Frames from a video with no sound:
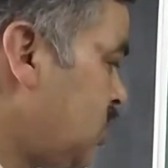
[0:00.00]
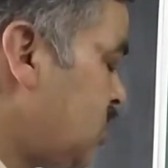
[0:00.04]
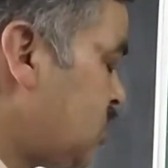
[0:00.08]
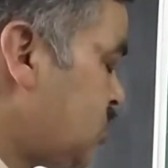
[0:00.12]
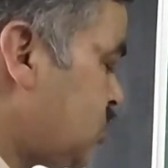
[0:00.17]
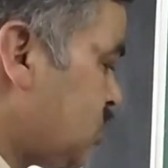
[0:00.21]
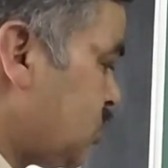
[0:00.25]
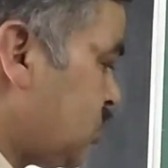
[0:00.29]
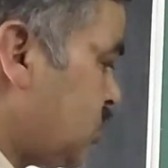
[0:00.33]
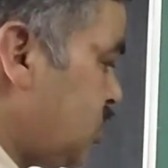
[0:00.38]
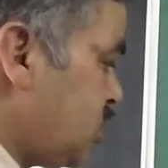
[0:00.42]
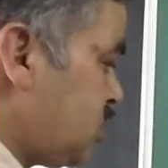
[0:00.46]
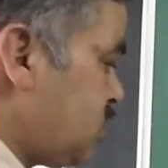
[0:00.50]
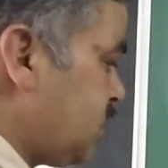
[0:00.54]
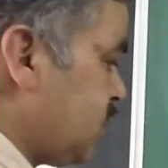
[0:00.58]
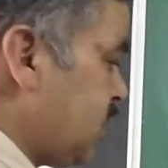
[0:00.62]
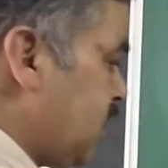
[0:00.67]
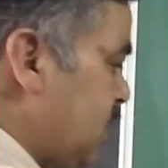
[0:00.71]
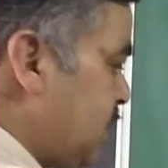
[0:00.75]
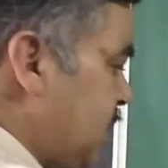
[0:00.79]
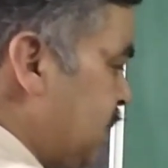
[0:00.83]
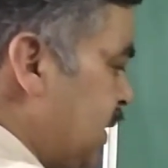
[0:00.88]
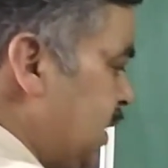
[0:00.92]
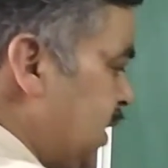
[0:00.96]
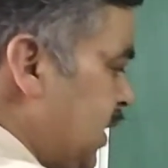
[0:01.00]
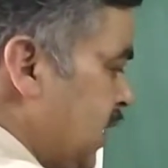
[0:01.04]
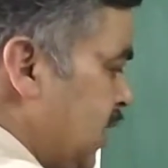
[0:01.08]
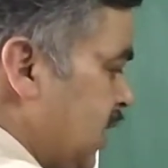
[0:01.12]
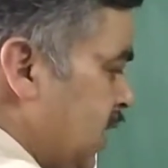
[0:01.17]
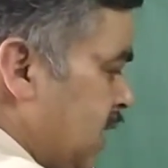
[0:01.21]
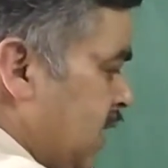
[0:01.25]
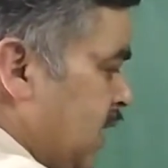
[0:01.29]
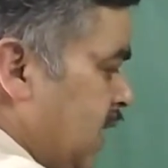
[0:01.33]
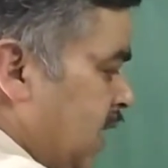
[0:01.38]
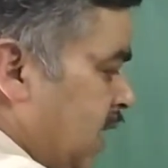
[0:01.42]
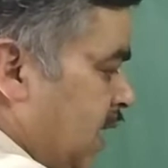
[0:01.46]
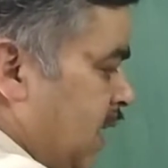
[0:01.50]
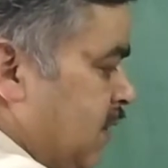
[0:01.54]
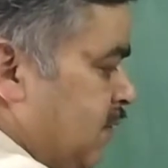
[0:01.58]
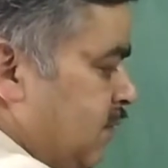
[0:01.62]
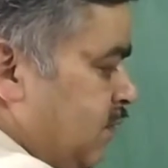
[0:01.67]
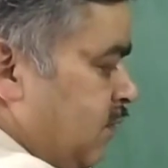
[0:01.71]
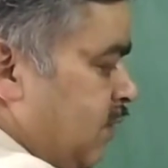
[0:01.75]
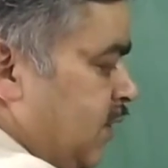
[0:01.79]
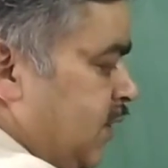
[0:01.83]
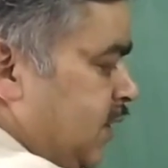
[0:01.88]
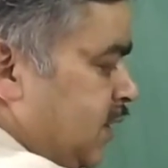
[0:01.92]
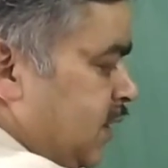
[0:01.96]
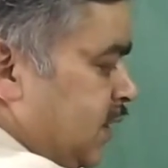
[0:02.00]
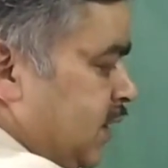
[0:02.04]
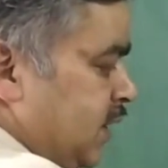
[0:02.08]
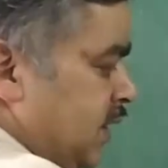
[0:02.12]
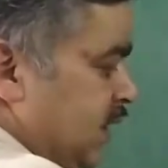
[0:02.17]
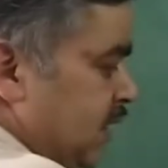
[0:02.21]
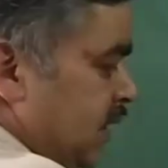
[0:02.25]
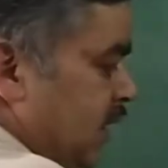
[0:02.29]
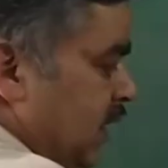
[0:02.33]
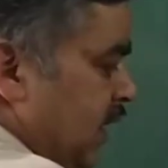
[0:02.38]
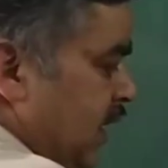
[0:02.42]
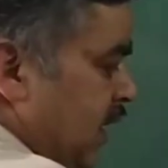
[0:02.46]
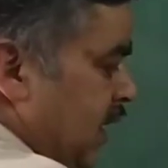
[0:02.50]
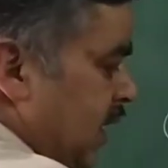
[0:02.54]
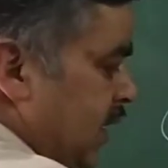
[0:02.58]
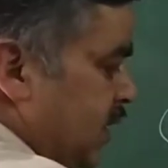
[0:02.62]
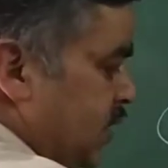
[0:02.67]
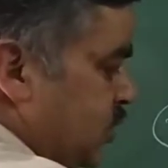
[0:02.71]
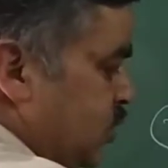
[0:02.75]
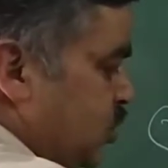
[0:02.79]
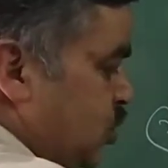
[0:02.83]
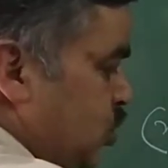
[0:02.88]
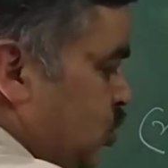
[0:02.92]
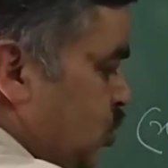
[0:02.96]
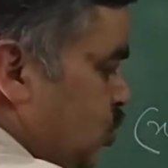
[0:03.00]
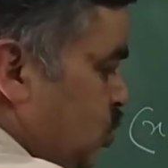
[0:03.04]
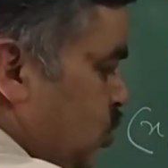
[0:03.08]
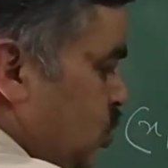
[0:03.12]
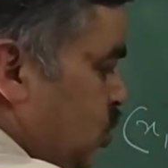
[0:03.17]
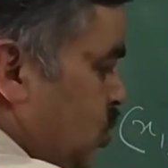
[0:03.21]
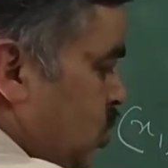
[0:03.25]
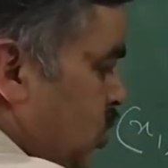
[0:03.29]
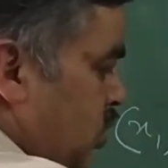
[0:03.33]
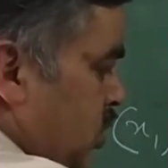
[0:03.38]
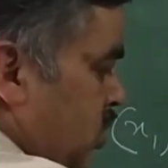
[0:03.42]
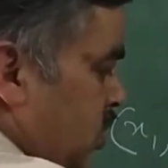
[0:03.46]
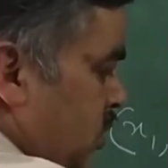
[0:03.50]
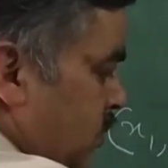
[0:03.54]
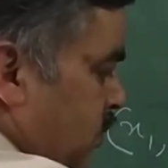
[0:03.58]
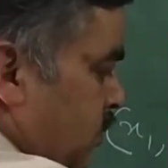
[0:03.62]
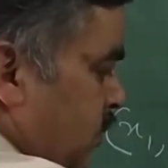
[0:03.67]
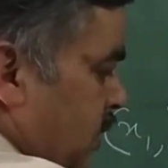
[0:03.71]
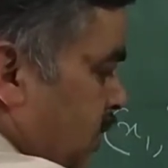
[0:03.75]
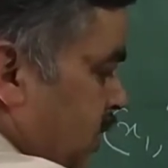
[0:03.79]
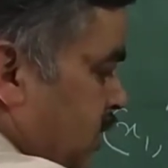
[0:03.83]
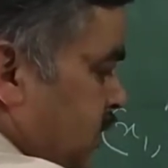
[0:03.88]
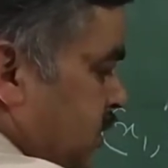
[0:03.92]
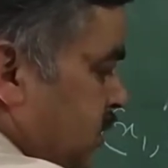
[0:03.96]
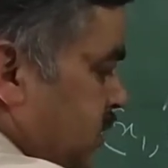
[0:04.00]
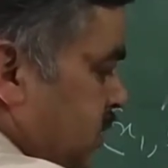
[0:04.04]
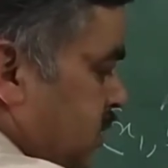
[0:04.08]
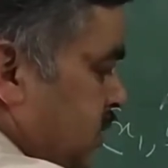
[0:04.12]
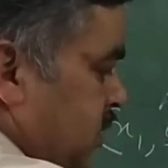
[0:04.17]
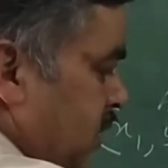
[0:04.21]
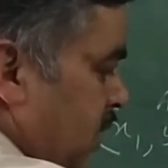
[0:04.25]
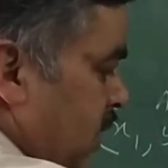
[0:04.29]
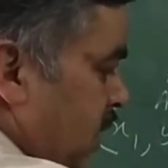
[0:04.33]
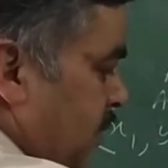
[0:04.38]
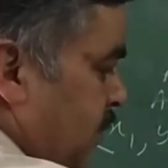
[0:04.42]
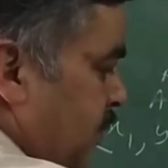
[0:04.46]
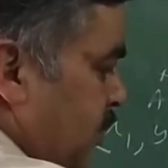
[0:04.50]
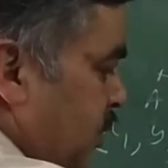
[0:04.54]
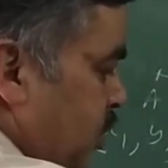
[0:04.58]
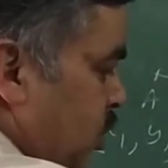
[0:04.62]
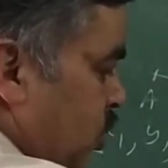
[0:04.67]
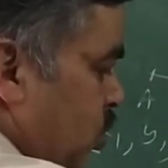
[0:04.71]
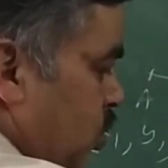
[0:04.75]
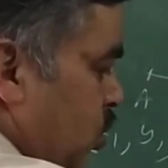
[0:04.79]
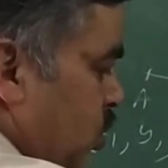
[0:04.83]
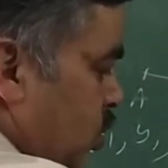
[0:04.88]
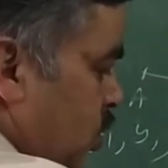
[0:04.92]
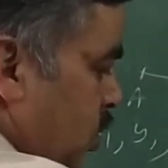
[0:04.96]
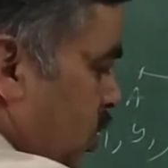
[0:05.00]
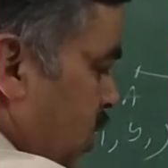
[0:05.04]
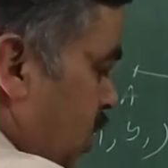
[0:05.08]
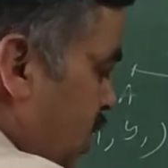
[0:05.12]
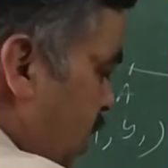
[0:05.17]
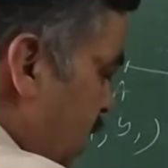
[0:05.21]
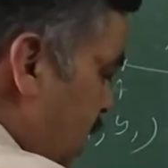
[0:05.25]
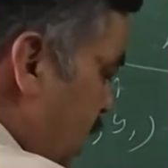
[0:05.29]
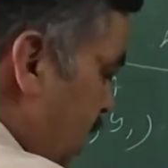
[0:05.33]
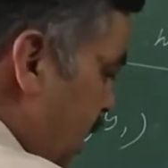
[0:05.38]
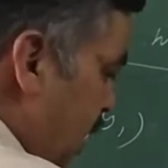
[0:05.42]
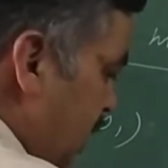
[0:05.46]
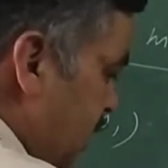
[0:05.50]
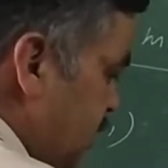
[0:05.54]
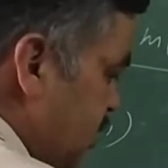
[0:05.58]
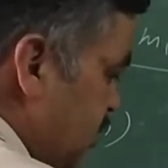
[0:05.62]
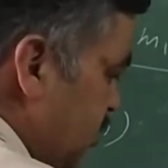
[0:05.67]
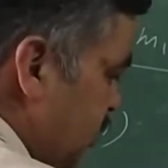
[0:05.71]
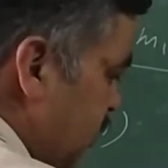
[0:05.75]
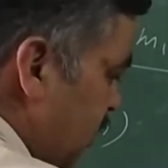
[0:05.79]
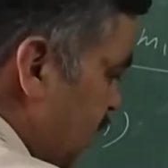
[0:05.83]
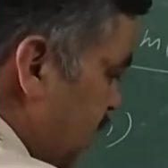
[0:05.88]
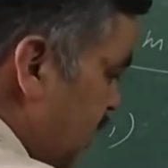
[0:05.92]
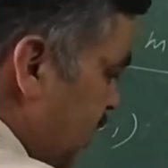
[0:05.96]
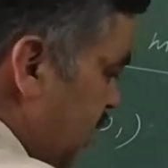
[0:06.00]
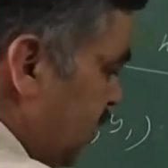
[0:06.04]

So this will be M1 x2 plus M2 x1